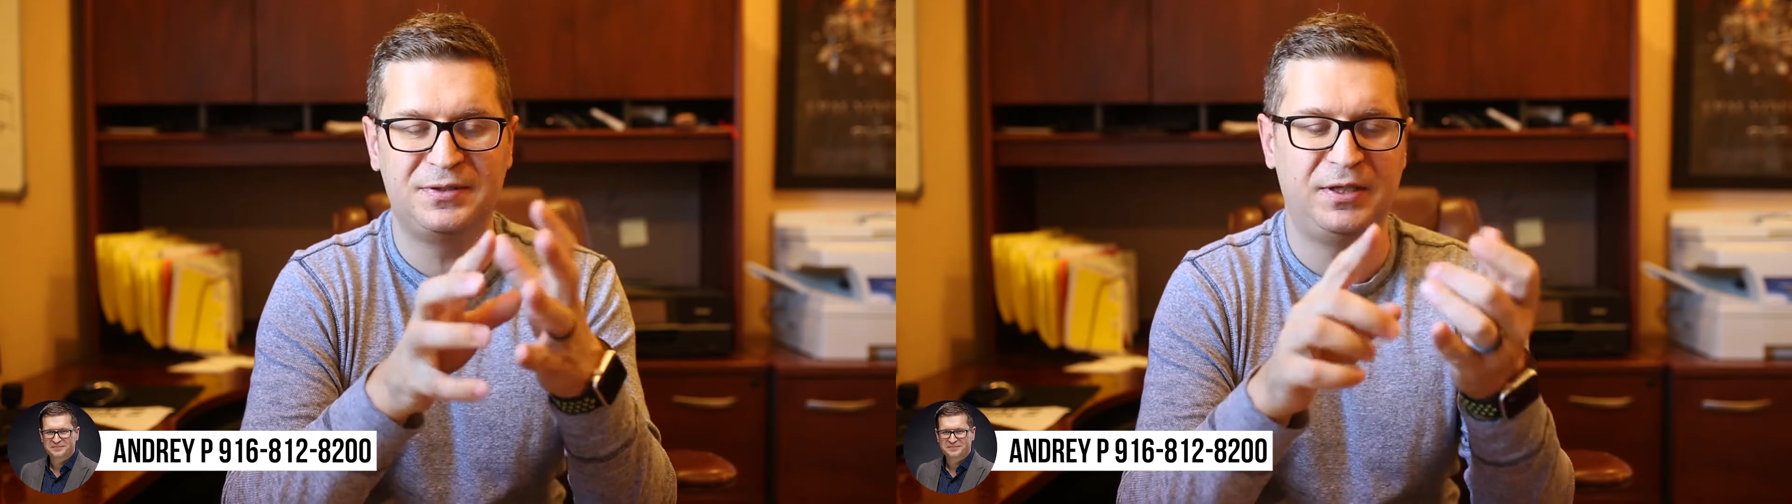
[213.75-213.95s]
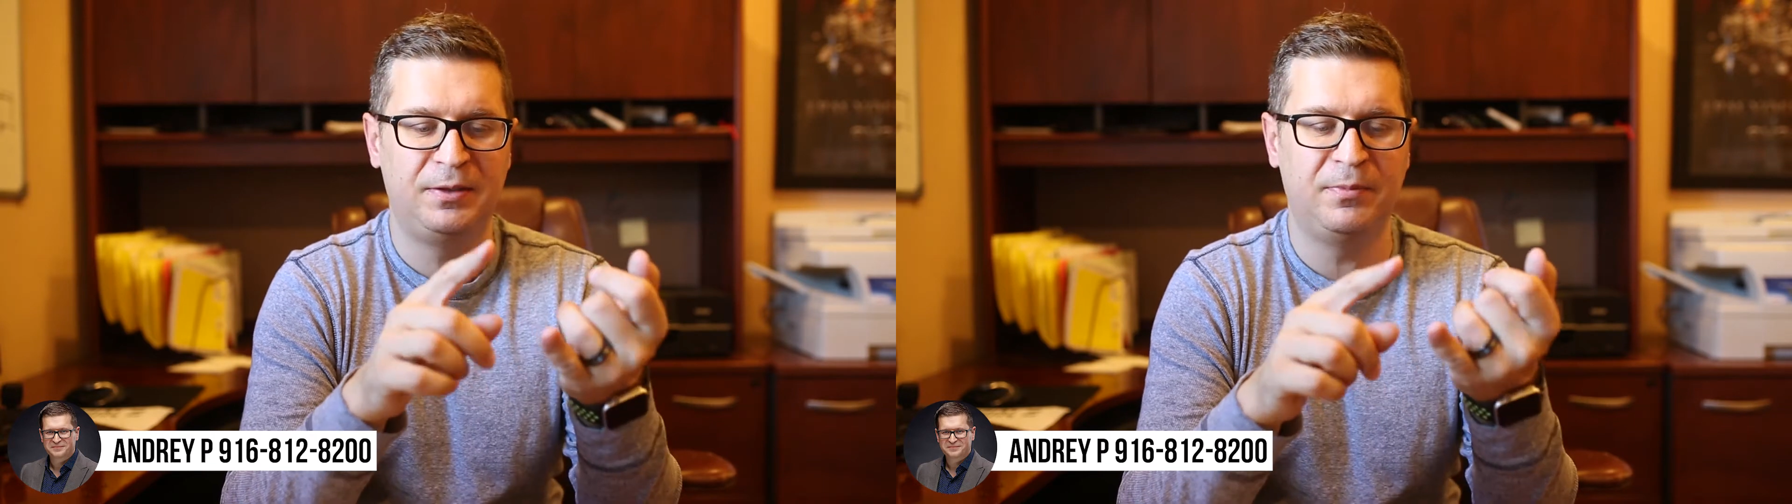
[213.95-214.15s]

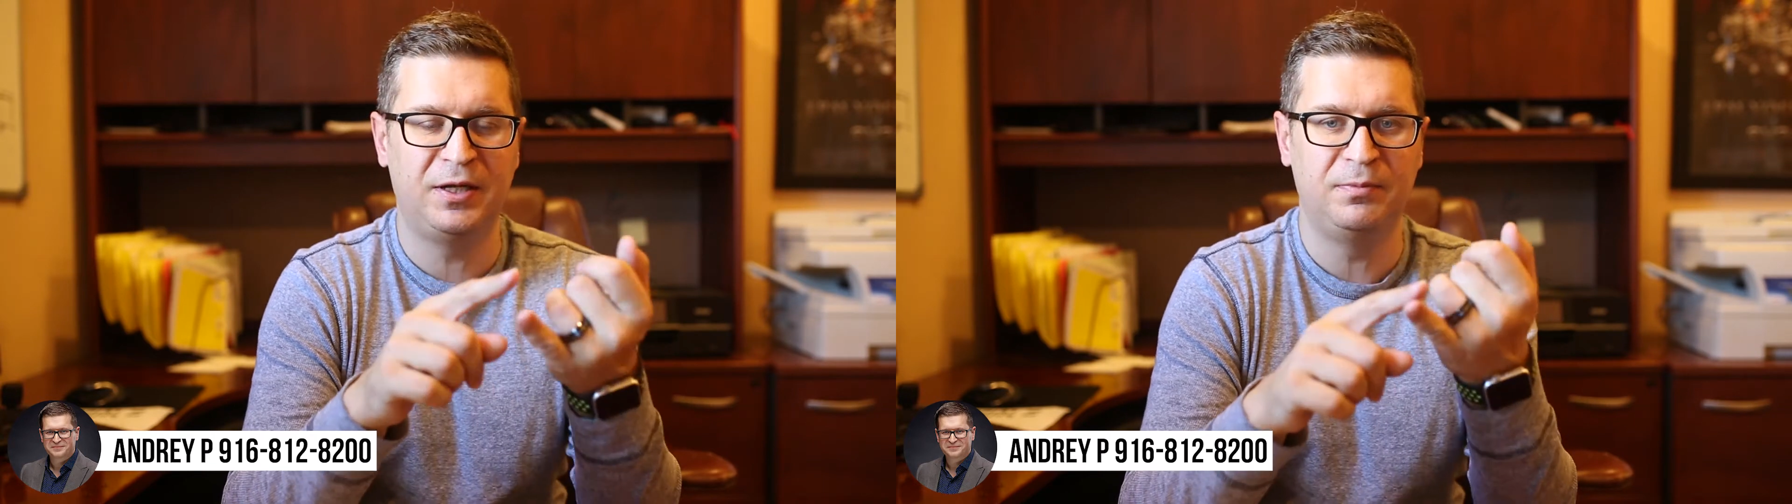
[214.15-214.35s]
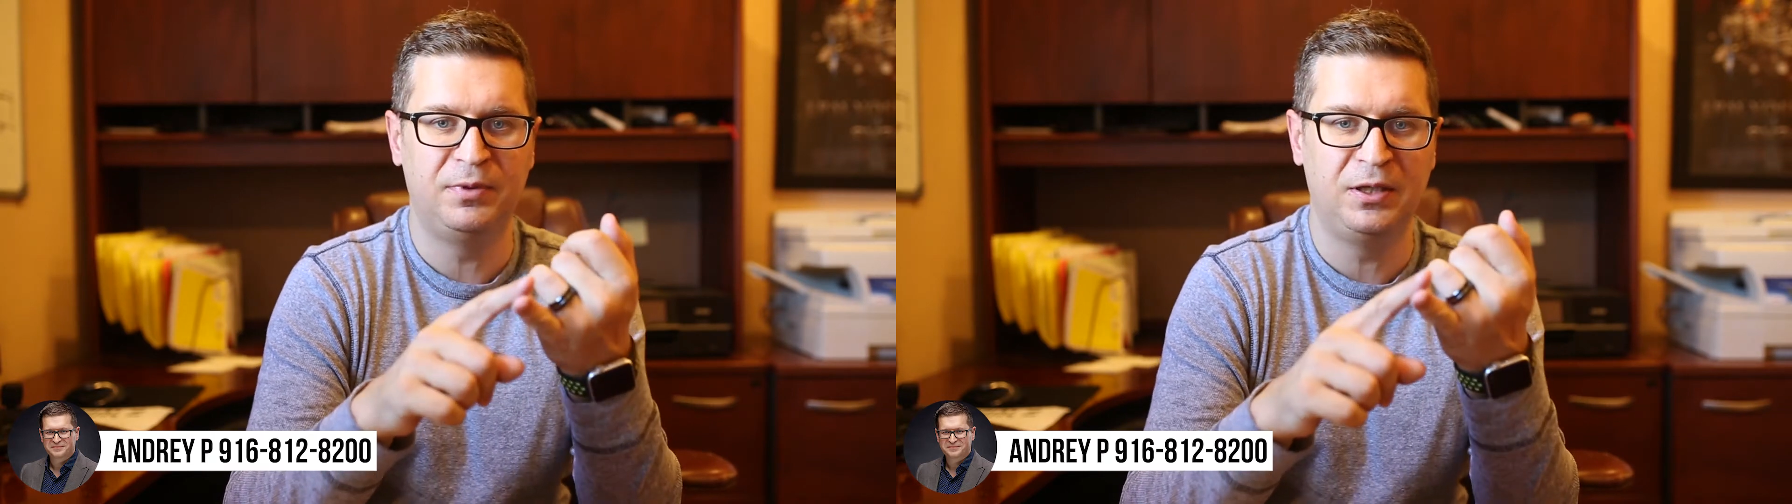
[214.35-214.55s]
They
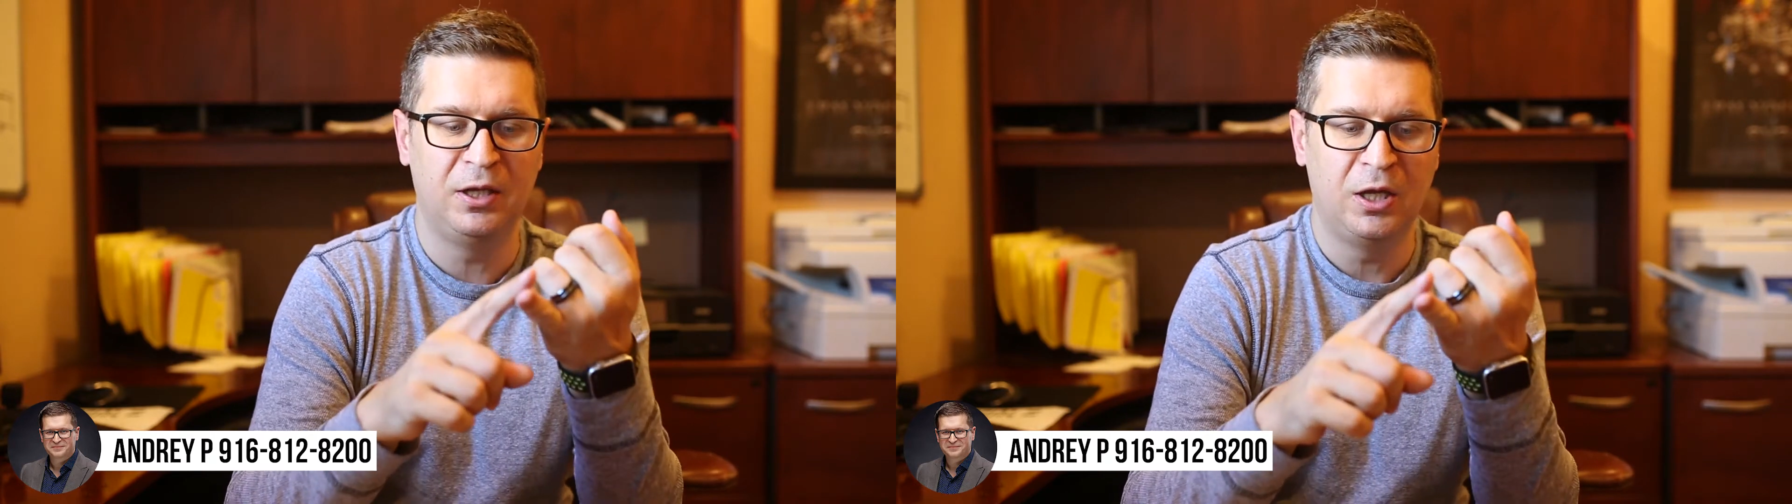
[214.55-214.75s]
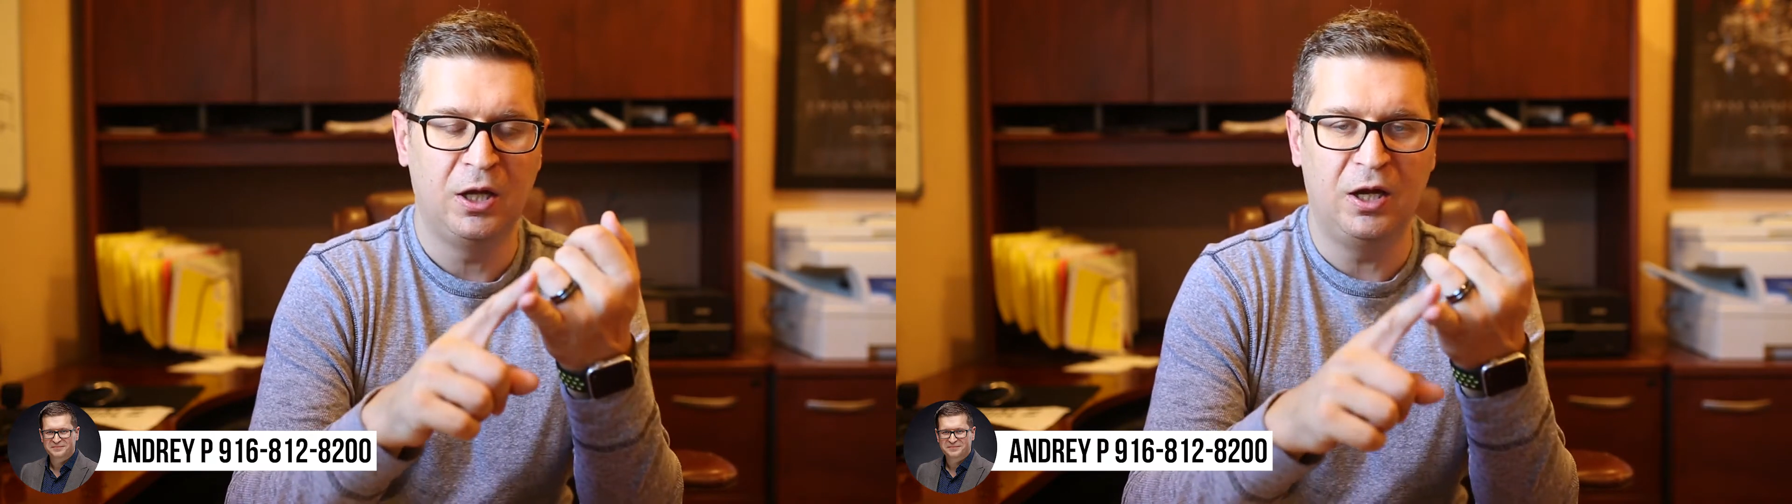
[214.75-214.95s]
might be
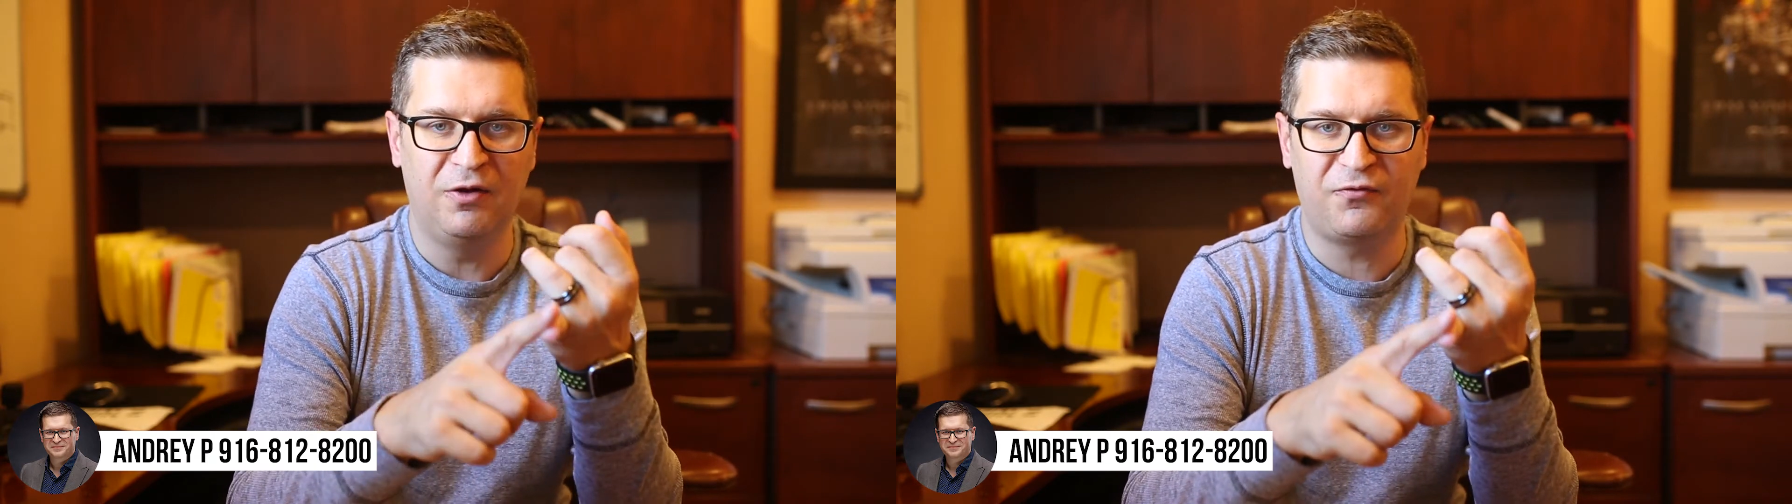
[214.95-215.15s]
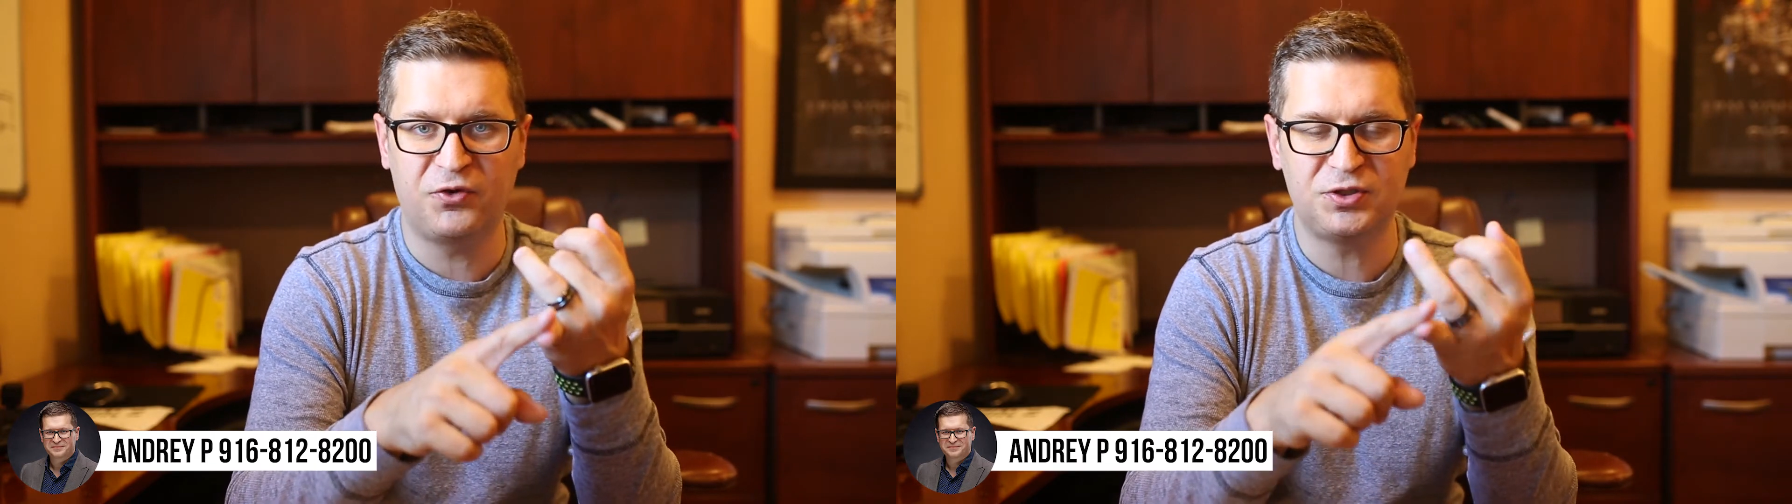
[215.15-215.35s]
uh,
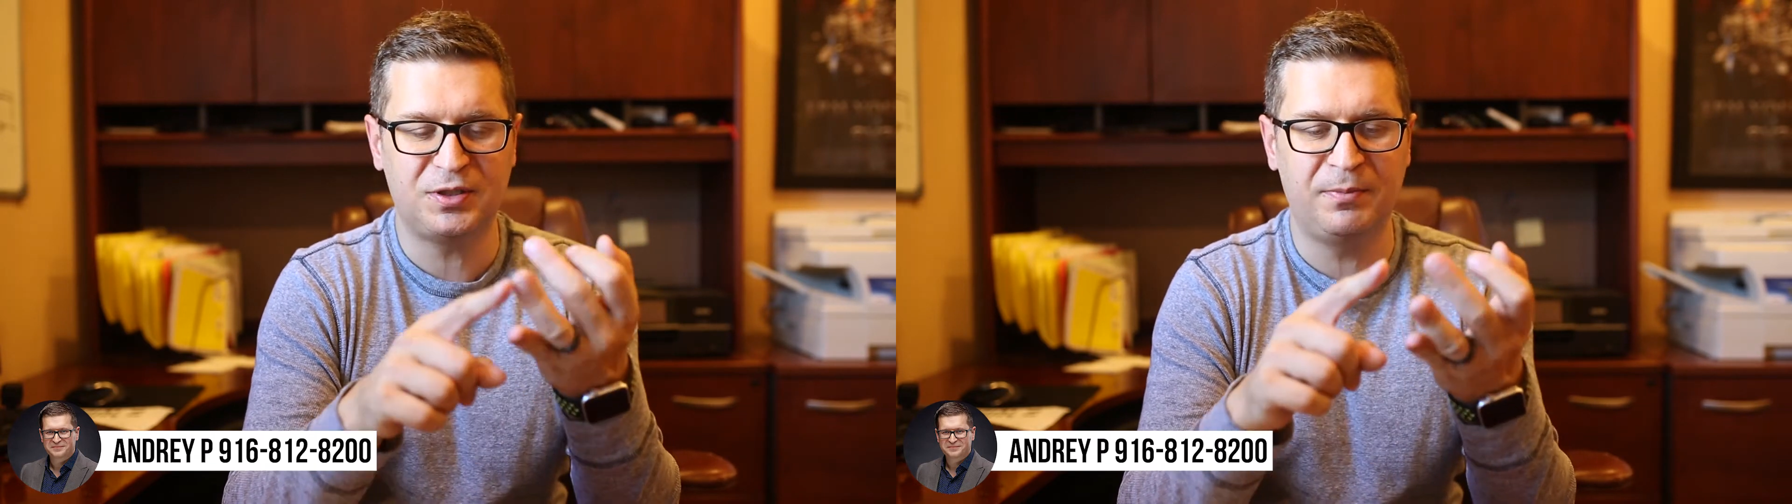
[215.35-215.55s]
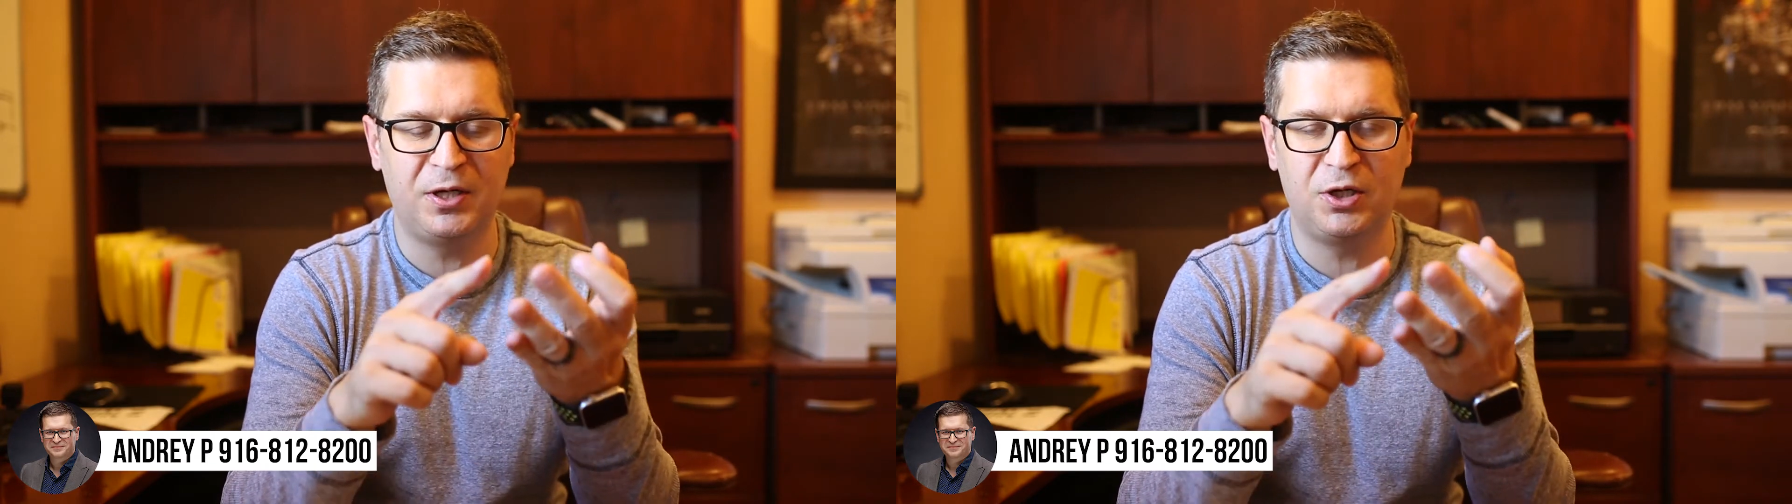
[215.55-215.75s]
First
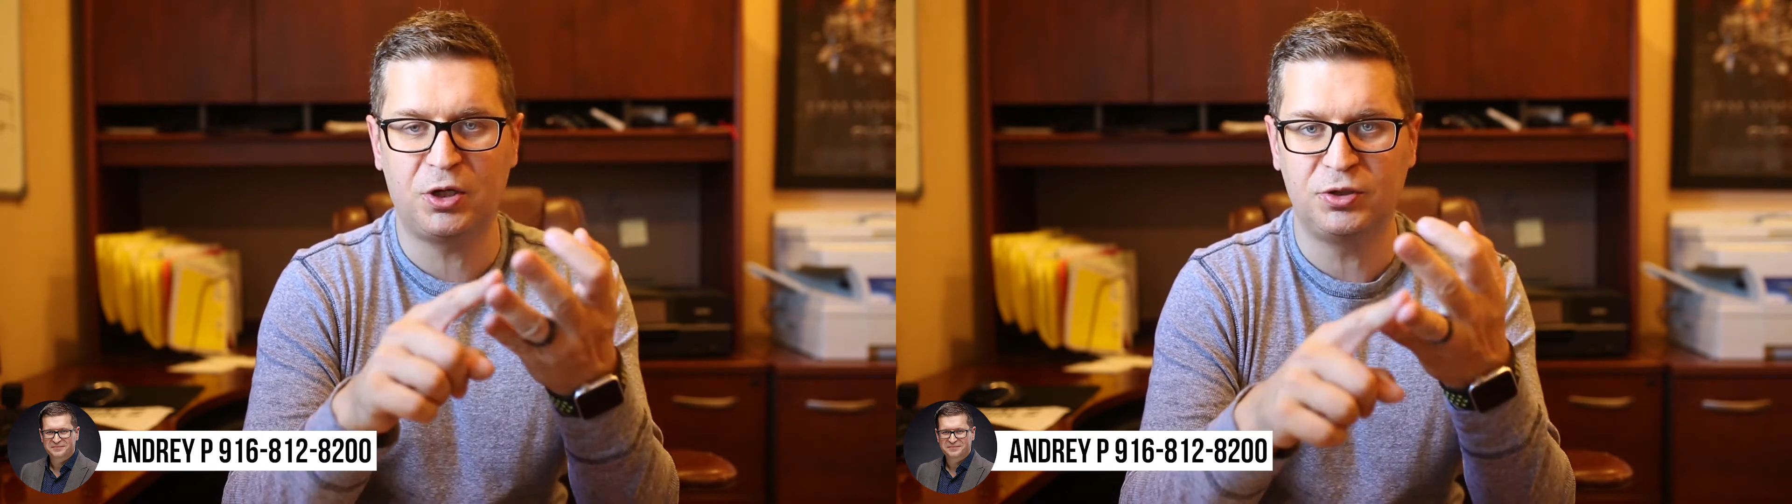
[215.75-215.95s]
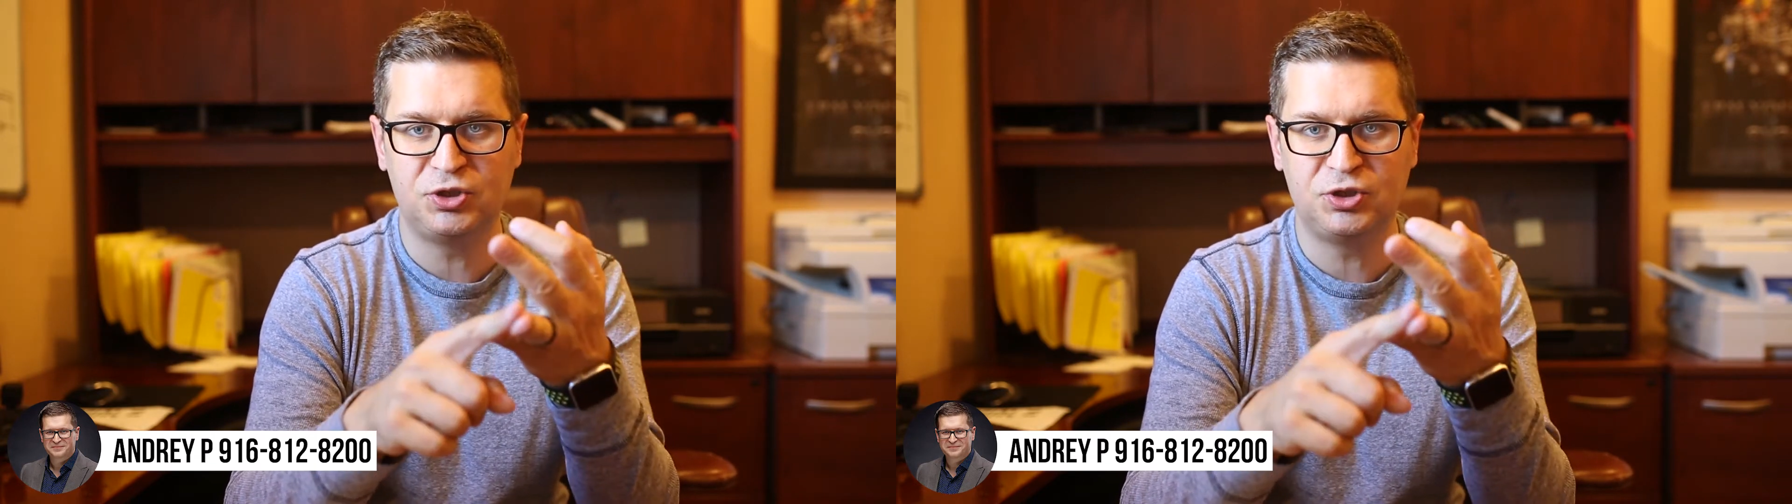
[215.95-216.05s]
American,